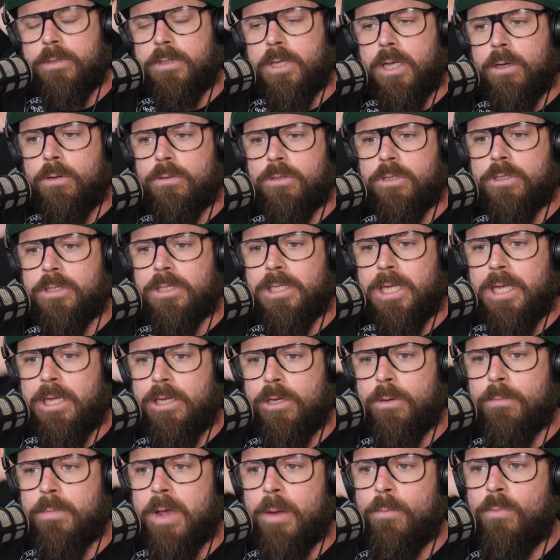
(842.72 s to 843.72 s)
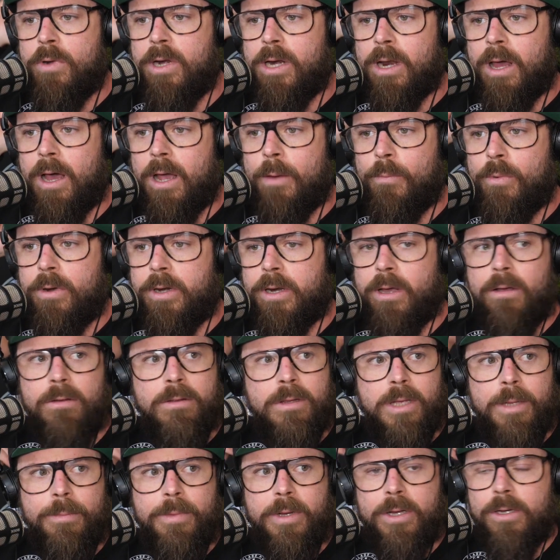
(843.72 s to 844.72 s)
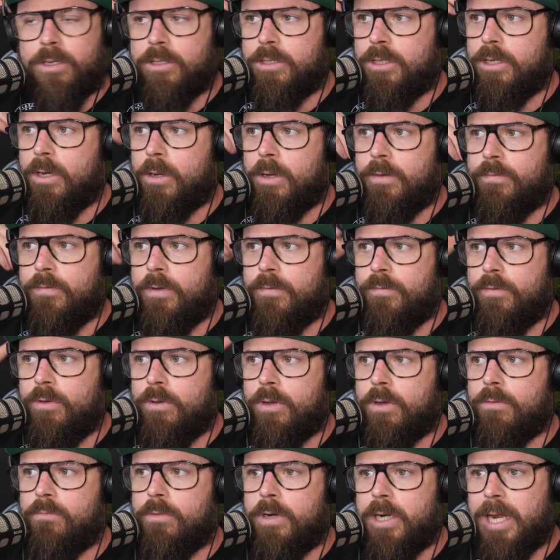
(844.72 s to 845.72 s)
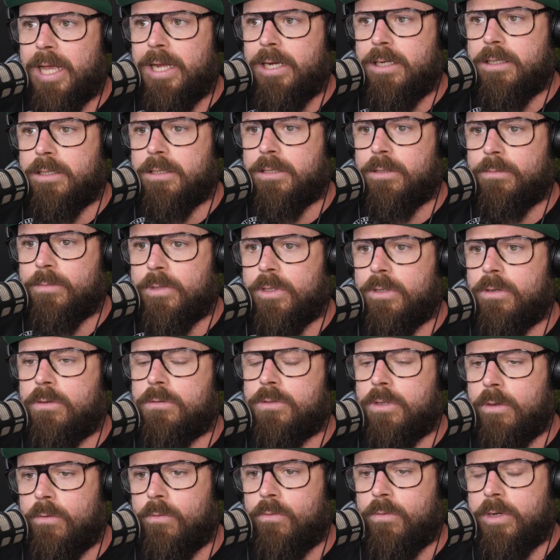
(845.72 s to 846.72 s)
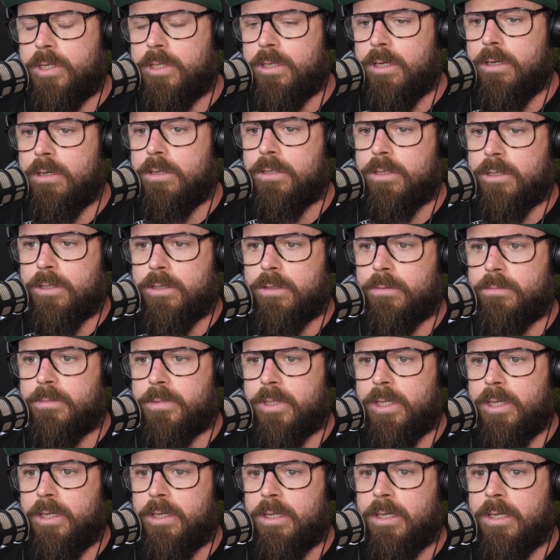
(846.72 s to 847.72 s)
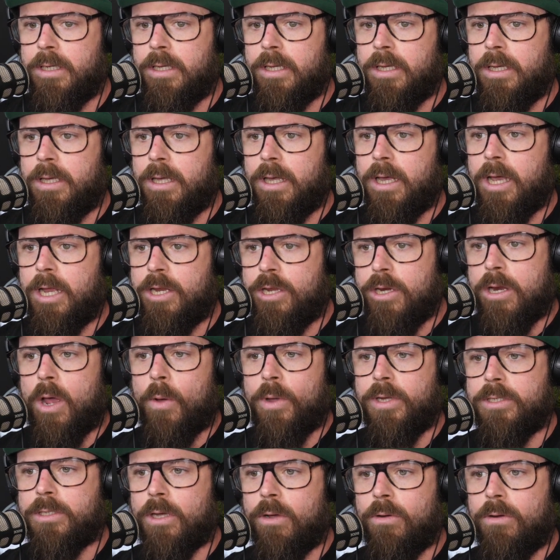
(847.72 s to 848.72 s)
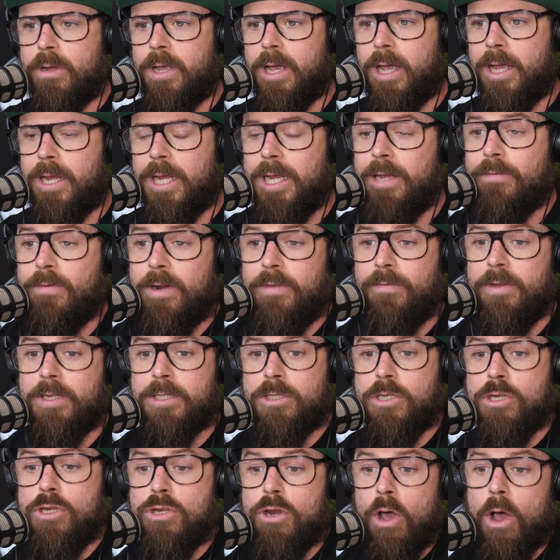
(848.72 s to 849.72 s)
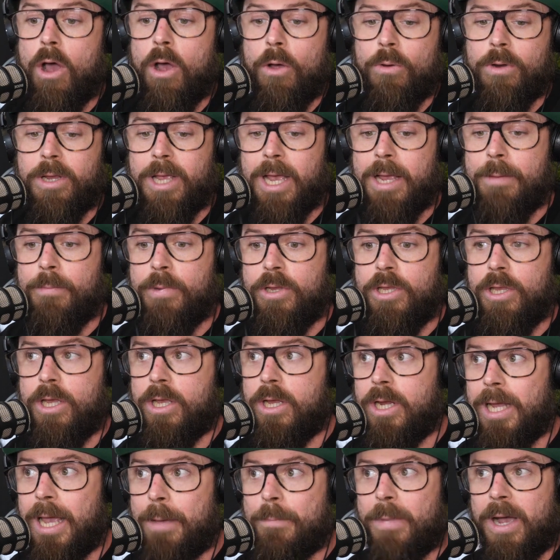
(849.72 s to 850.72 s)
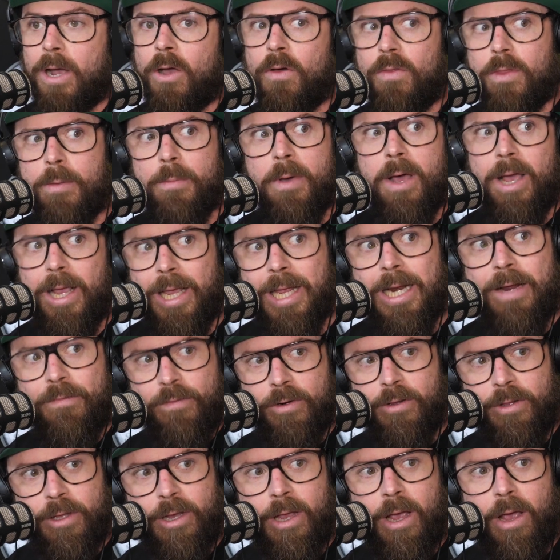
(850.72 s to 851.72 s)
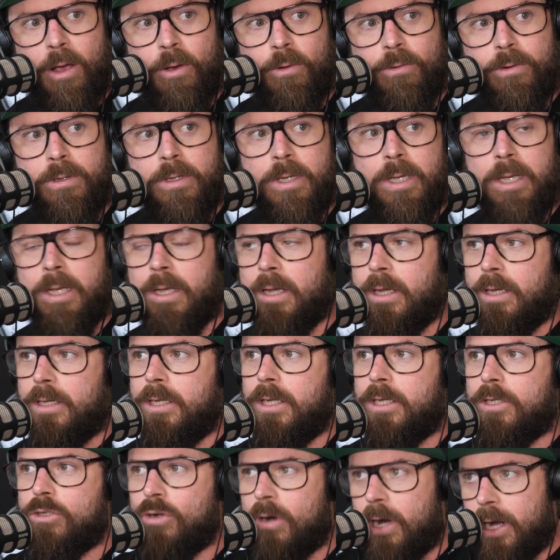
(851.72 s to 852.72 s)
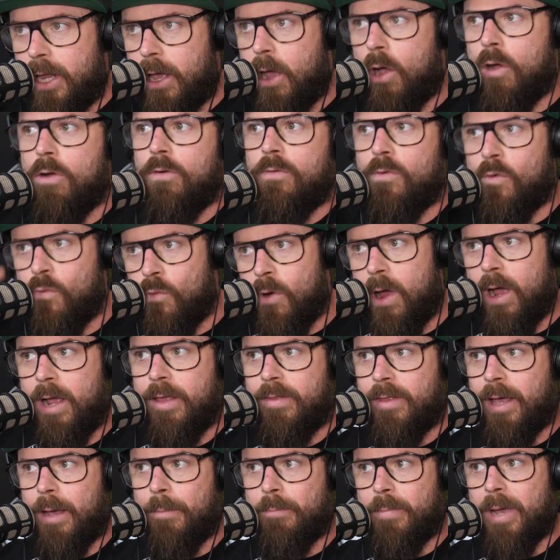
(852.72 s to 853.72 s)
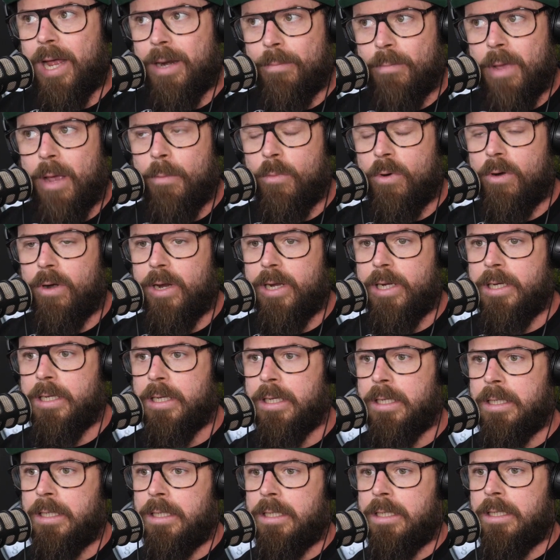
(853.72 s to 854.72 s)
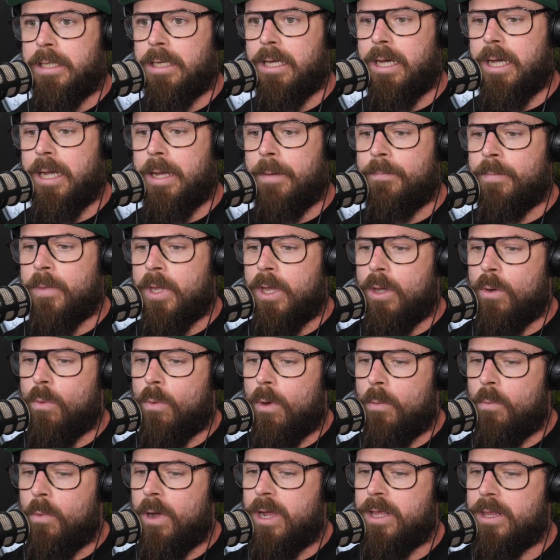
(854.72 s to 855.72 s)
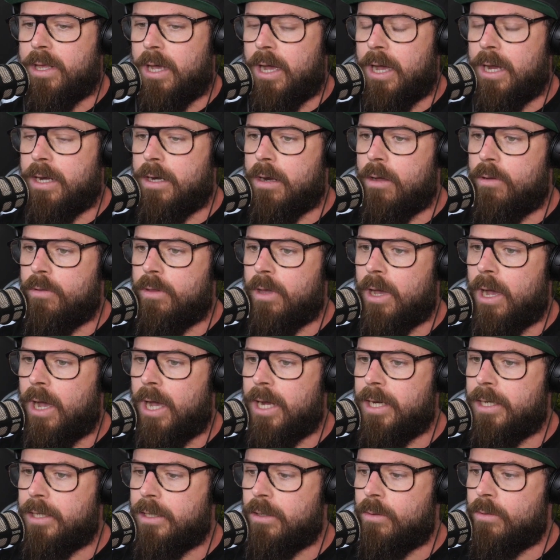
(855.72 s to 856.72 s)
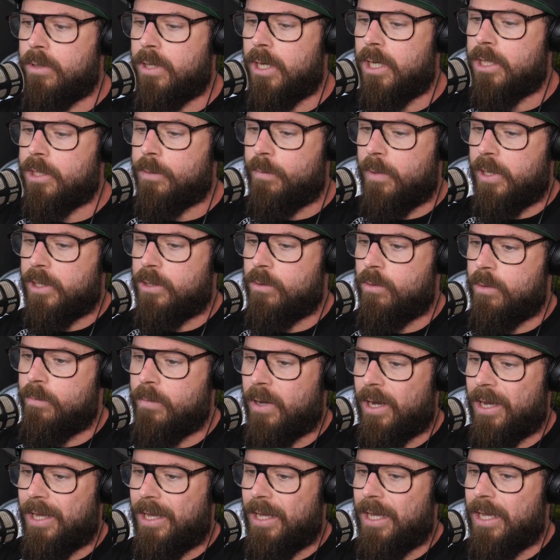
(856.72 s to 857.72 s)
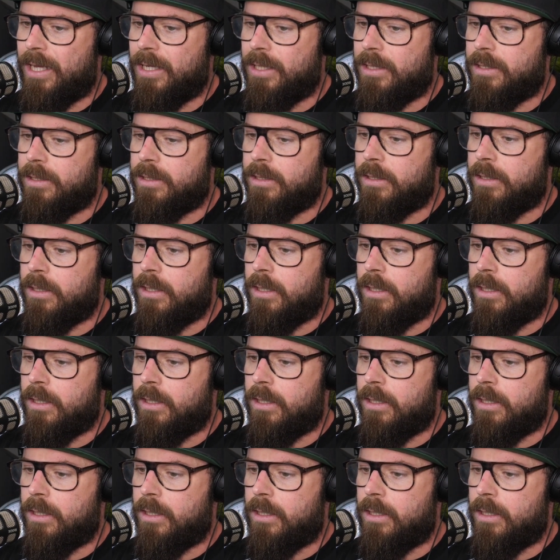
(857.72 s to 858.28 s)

they all just sit in your memory library, don't they? Because if you can relate to something or return to something, and you know it's okay, even if it's not okay, but you can get back on the bike and have another go, you're trying to overwrite that bad memory. Like, one way that I know that I deal with it, especially with my kids,